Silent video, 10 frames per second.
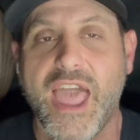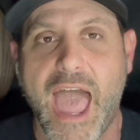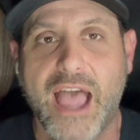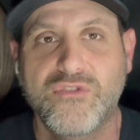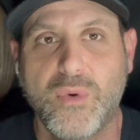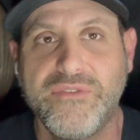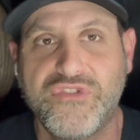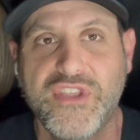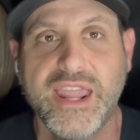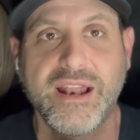as we've
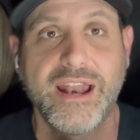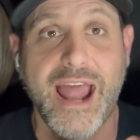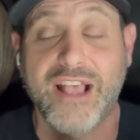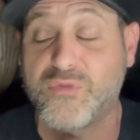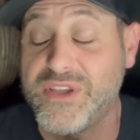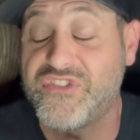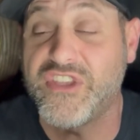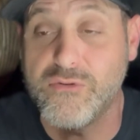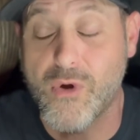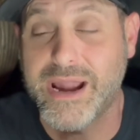seen and as we
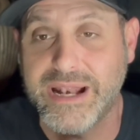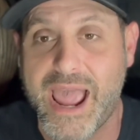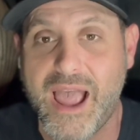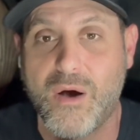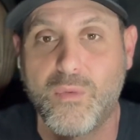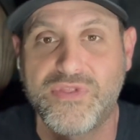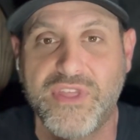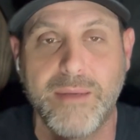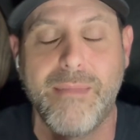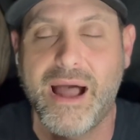see right now with
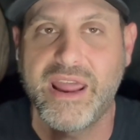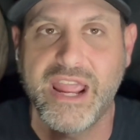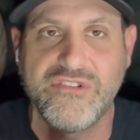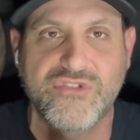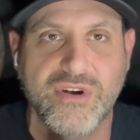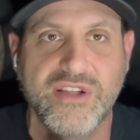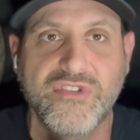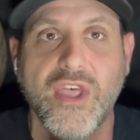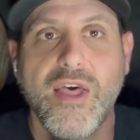the amount of injuries,